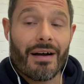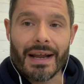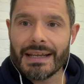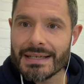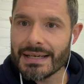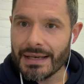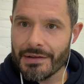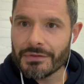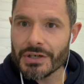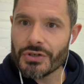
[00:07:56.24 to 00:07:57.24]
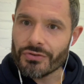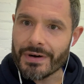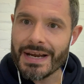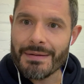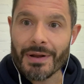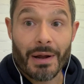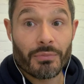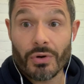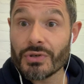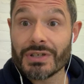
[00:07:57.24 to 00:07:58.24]
I get to live this dream and I'm
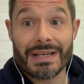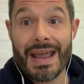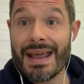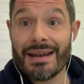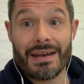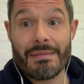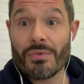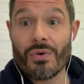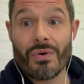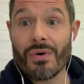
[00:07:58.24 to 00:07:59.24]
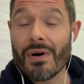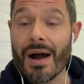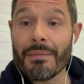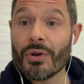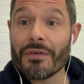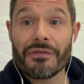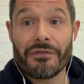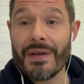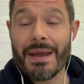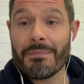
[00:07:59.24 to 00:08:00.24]
not scared anymore. I'm not
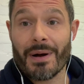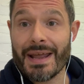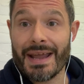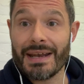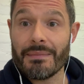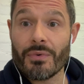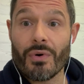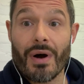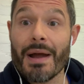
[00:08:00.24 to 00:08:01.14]
feared by it anymore.